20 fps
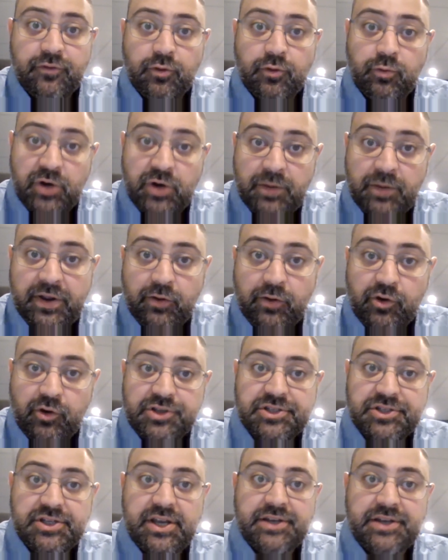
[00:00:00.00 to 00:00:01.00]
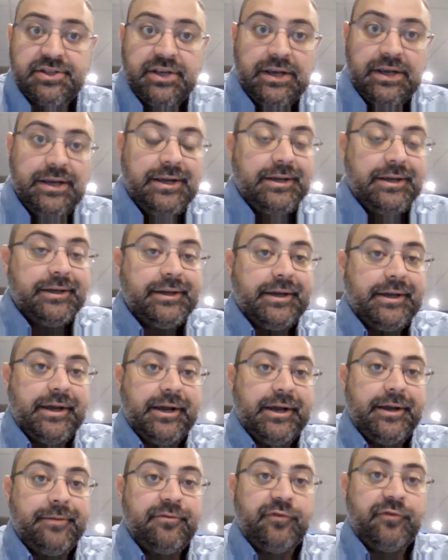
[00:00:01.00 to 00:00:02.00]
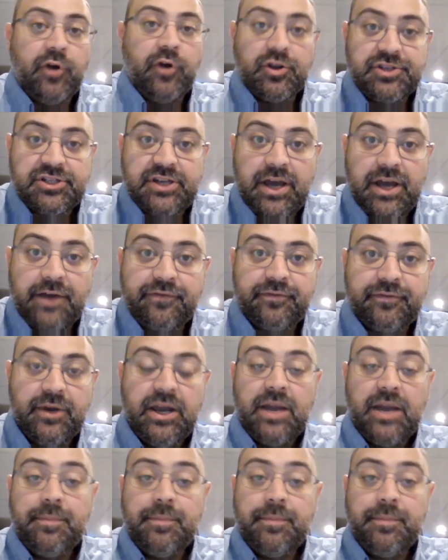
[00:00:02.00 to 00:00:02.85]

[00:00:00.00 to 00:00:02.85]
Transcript: Winnipeg real estate. Fall's tough.